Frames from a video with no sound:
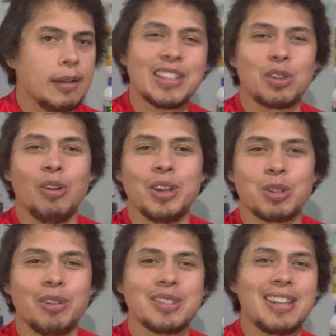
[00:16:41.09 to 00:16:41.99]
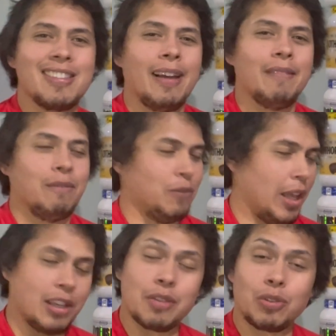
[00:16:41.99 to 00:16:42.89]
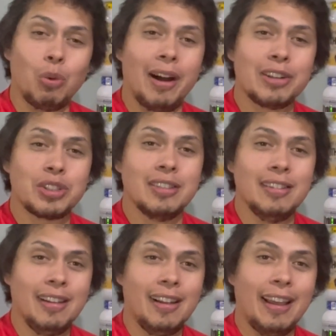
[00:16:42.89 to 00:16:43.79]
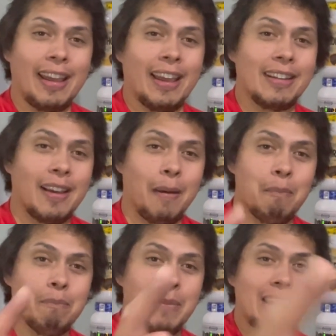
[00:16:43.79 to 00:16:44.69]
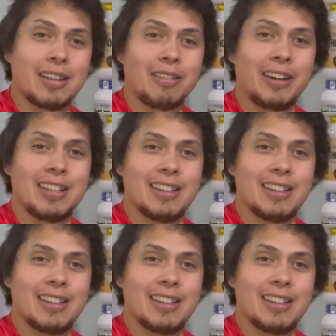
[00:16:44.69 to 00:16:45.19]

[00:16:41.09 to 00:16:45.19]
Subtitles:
As always, I want to say thank you for watching and make it a great